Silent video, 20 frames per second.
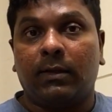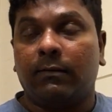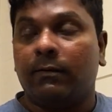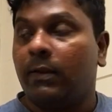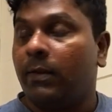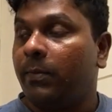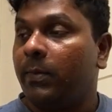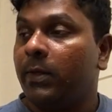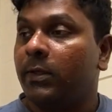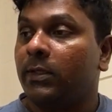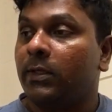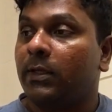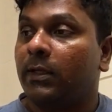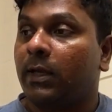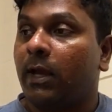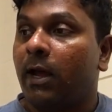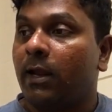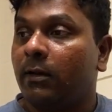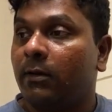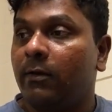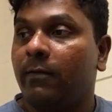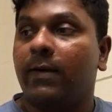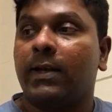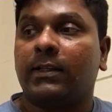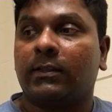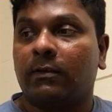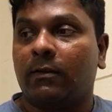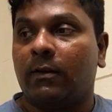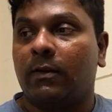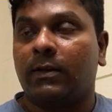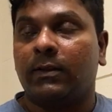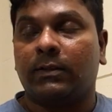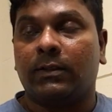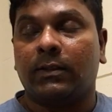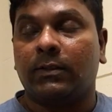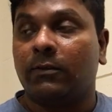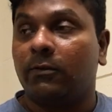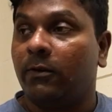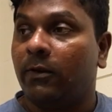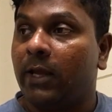If the patient cardiovascular
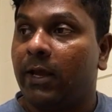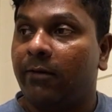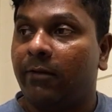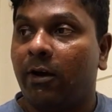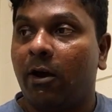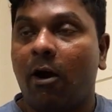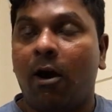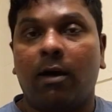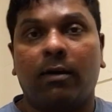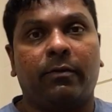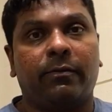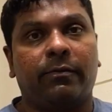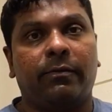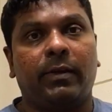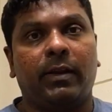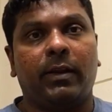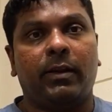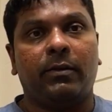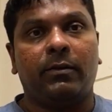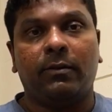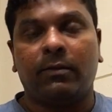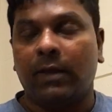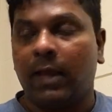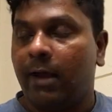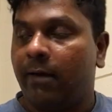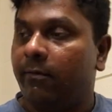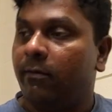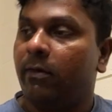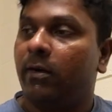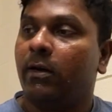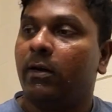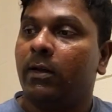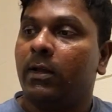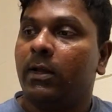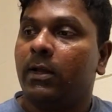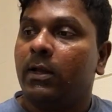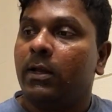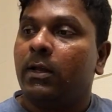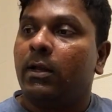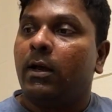disease, do you have a heart failure? Do you have a,
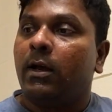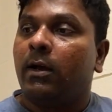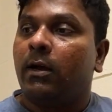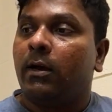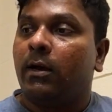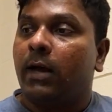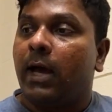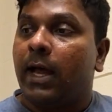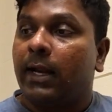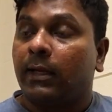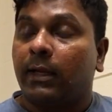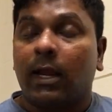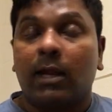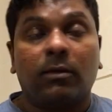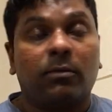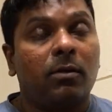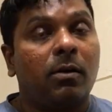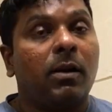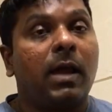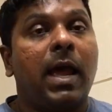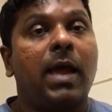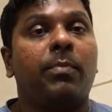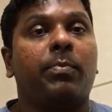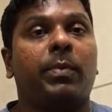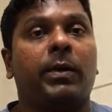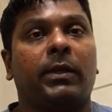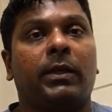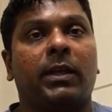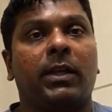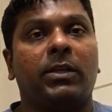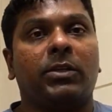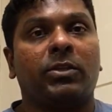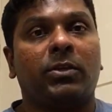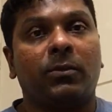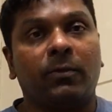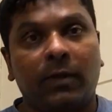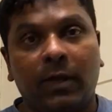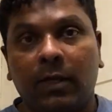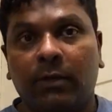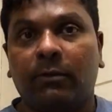uh, uncontrolled hypertension?
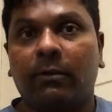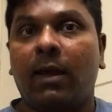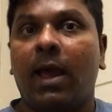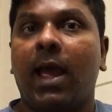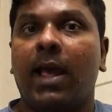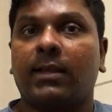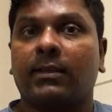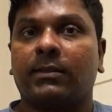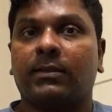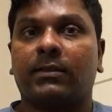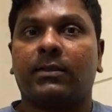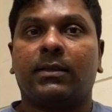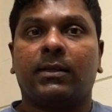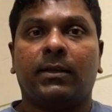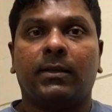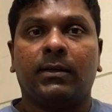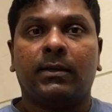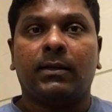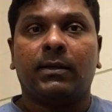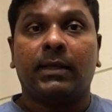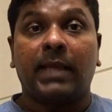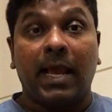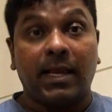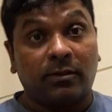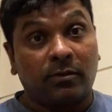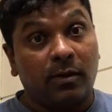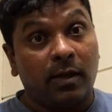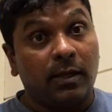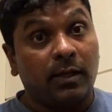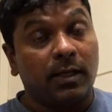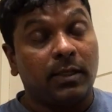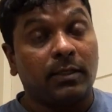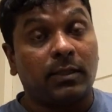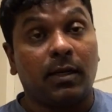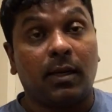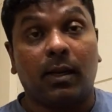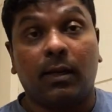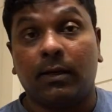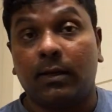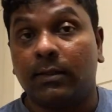You need to ask.
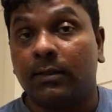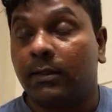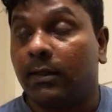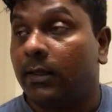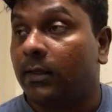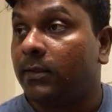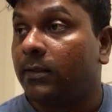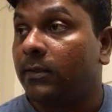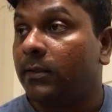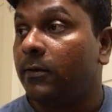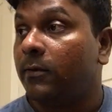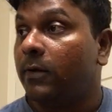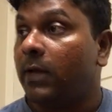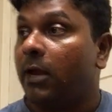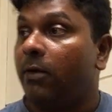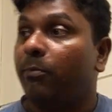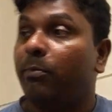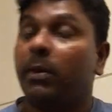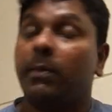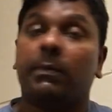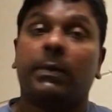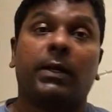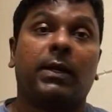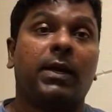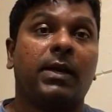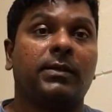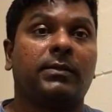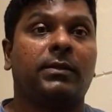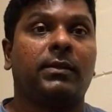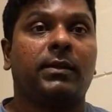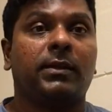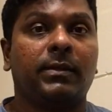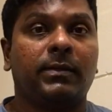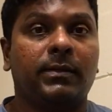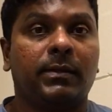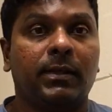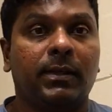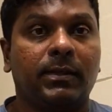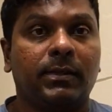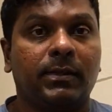Gastrointestinal disease, do you have peptic ulcer
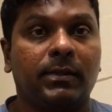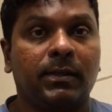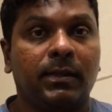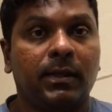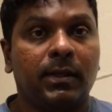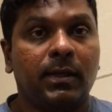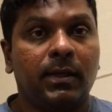disease?